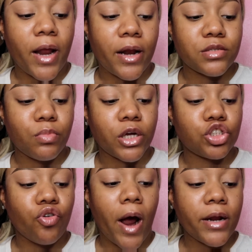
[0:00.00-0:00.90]
That is my
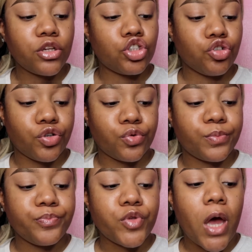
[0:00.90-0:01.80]
tried and true,
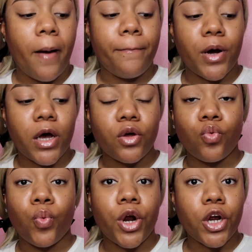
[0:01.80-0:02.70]

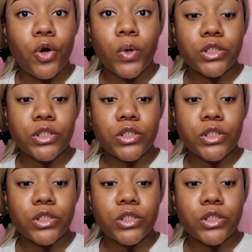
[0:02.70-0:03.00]
but we're going